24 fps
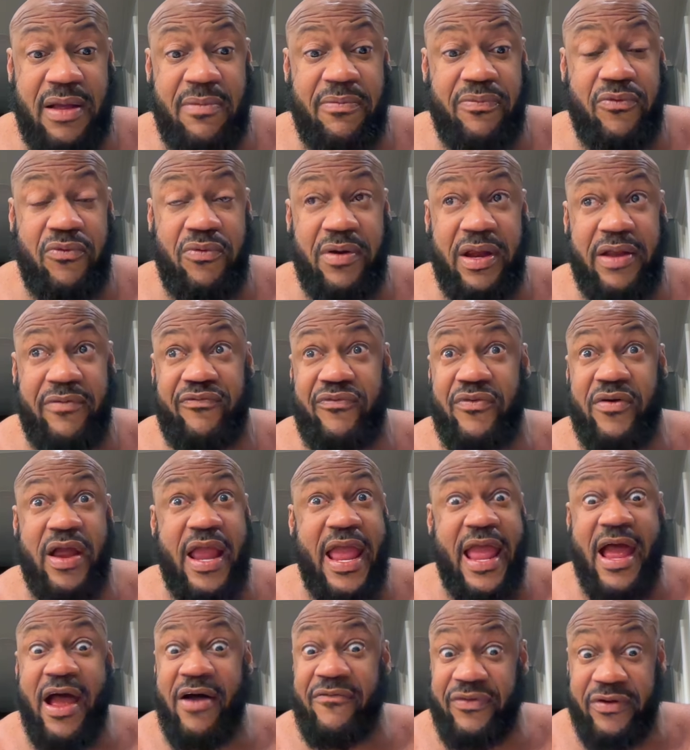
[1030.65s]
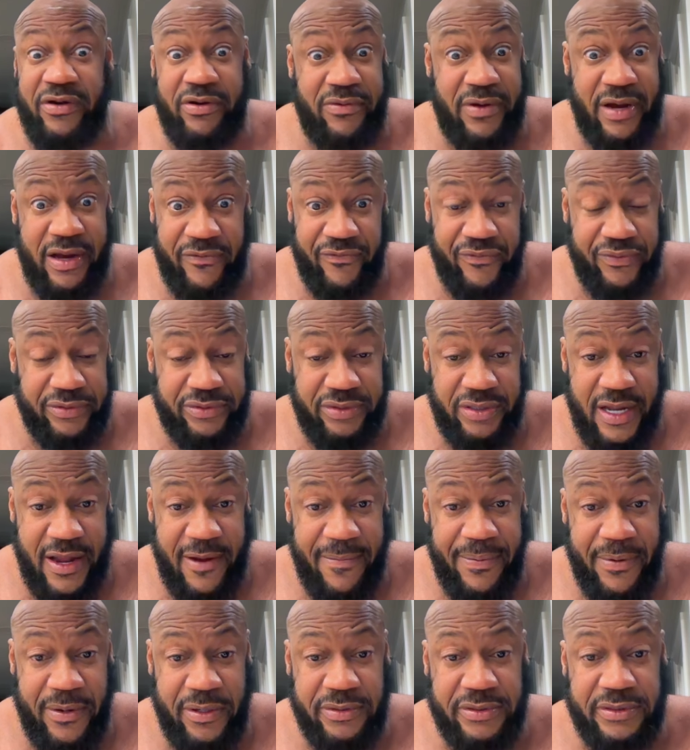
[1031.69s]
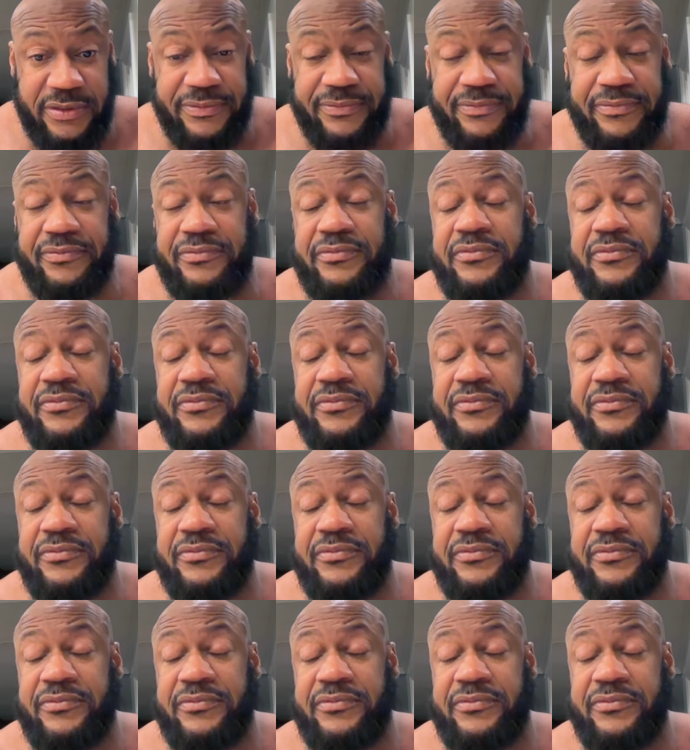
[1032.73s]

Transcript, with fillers: I'm grateful, ever grateful to that person.